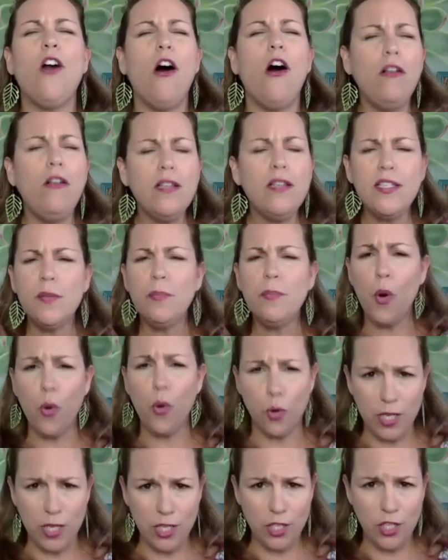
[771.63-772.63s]
all
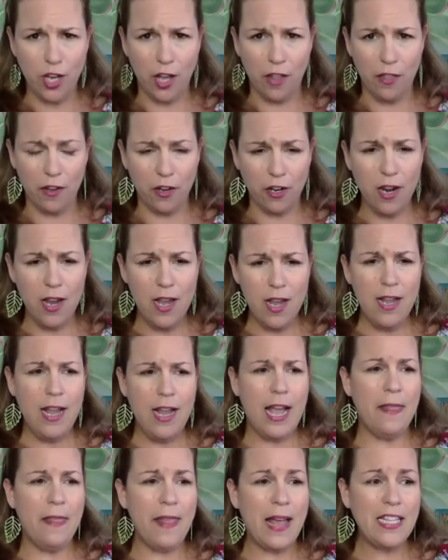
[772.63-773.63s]
support each other.
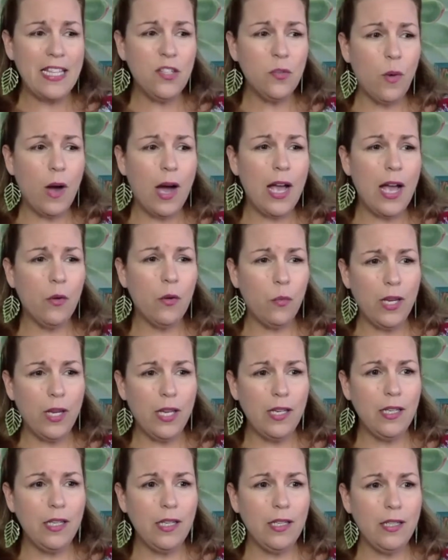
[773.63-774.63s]
And that's why
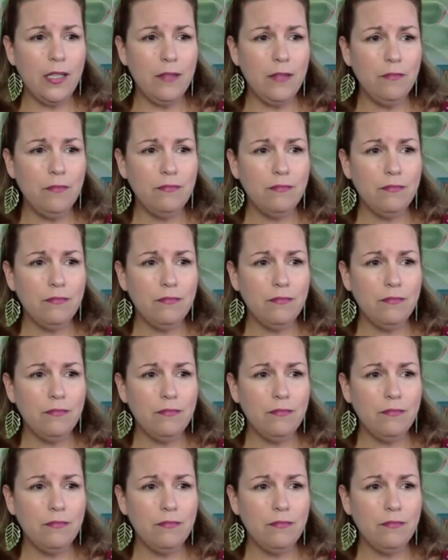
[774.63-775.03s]
we